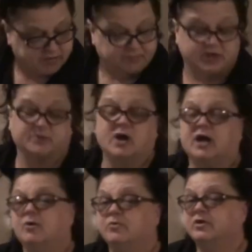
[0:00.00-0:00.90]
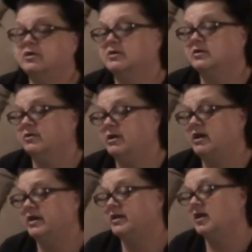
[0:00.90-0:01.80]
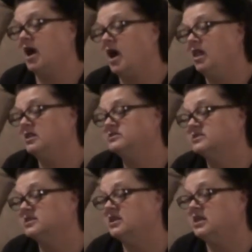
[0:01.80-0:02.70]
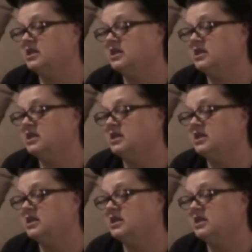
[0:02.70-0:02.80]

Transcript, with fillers: meanwhile, we're gonna go ahead and call it an